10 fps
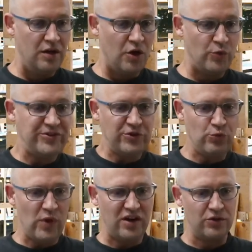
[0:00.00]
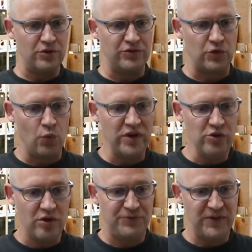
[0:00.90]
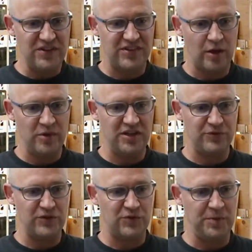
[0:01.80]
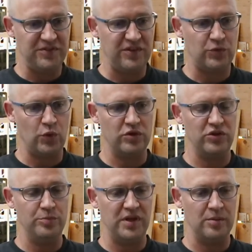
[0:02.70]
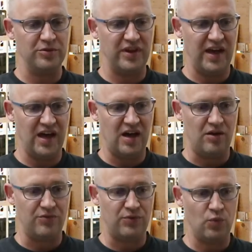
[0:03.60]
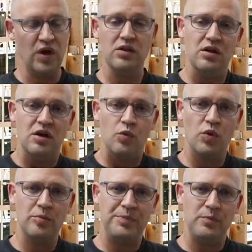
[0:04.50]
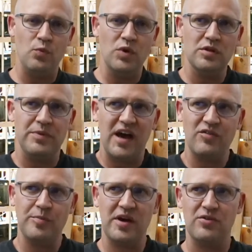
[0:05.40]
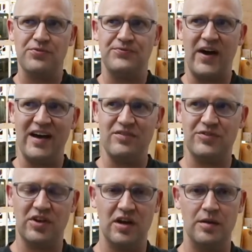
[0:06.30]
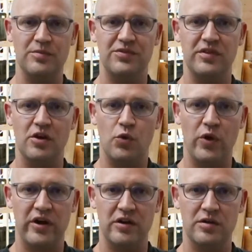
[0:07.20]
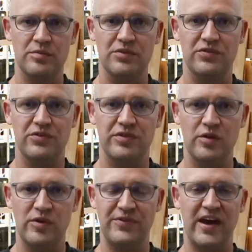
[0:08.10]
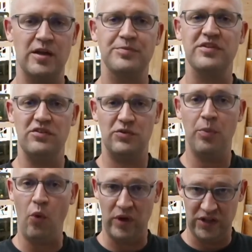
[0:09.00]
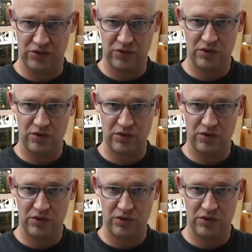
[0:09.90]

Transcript: Richard Reynolds, when you are finished, how many different species will you be able to have? Well, we'll have about 5 times the aquariums that we've had up to this point.